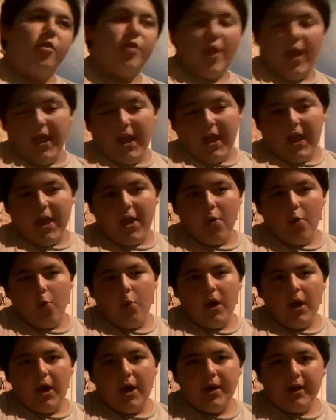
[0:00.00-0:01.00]
Then
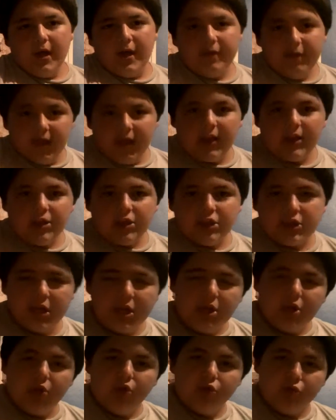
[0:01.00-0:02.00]
one of the
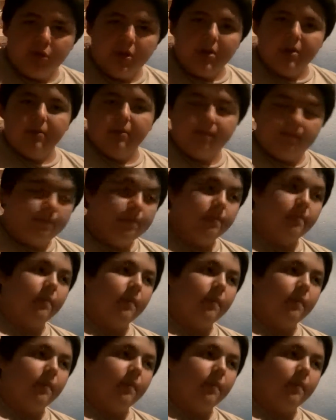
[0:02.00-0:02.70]
children